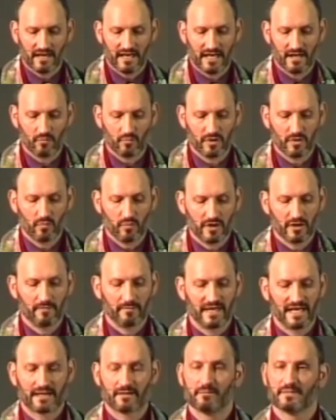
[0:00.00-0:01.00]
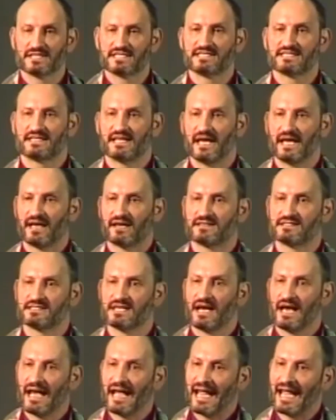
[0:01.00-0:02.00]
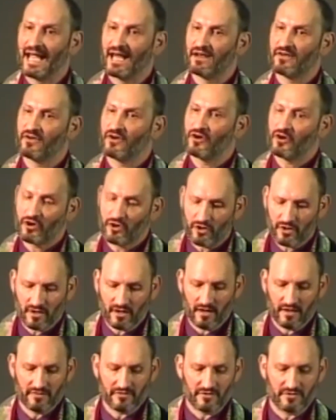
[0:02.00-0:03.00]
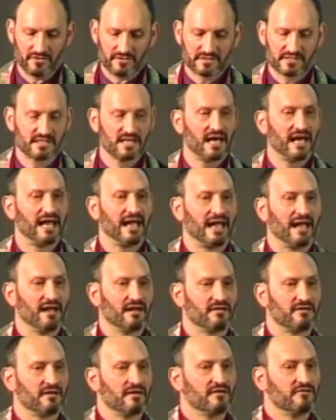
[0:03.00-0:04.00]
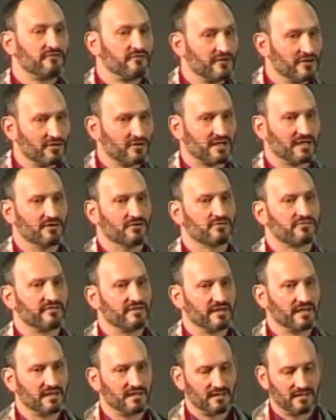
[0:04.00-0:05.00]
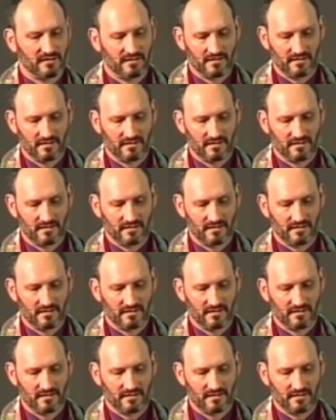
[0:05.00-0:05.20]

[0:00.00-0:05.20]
and we will make mistakes and hurt others and feel guilty.